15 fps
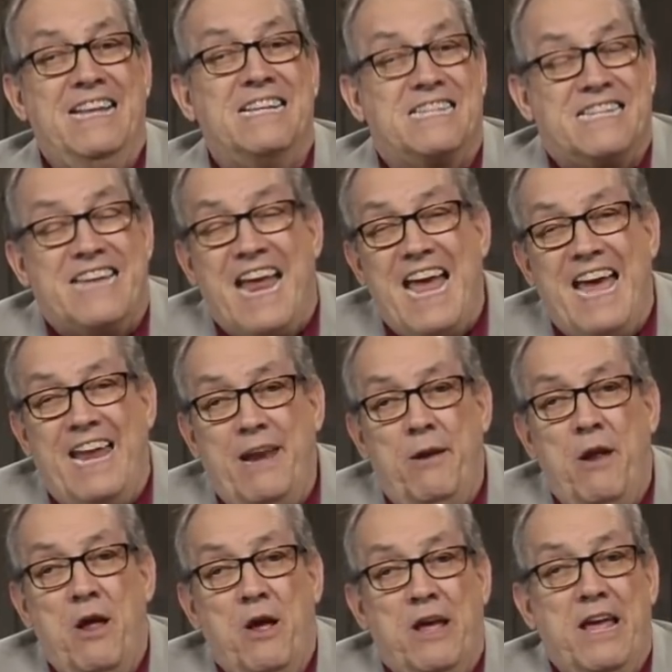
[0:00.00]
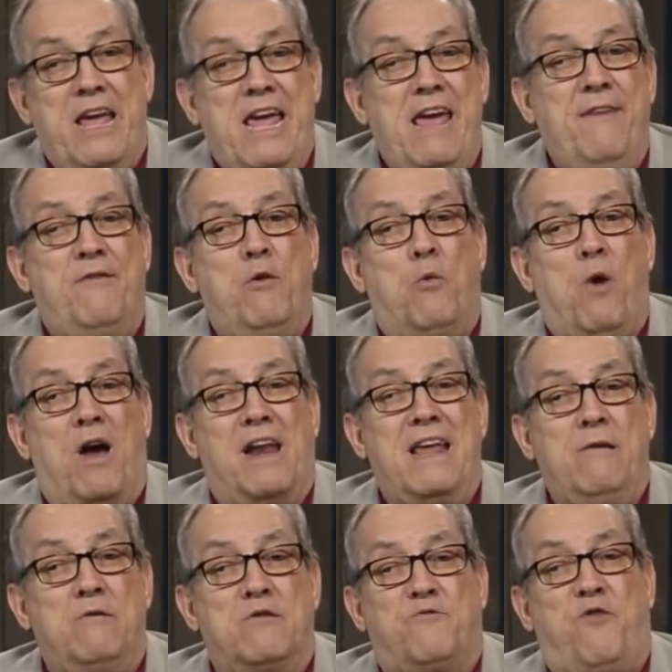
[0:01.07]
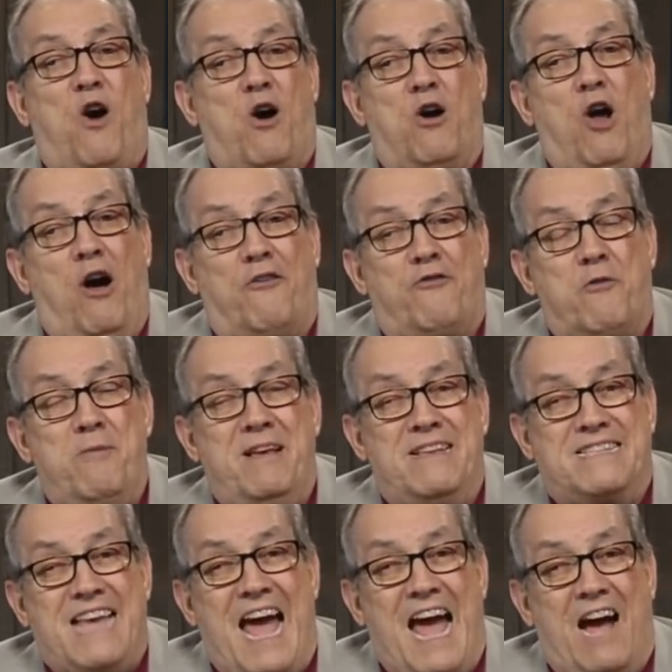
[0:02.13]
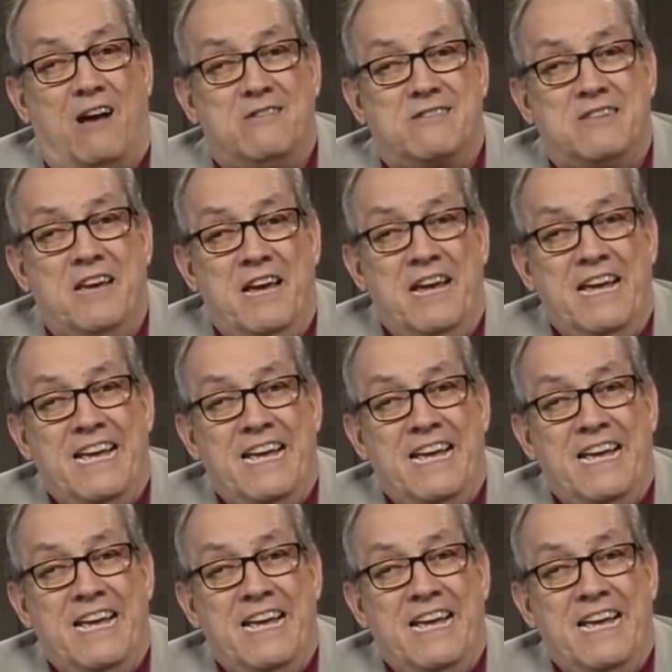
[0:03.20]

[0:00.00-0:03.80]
instead, even while he was far off from his house,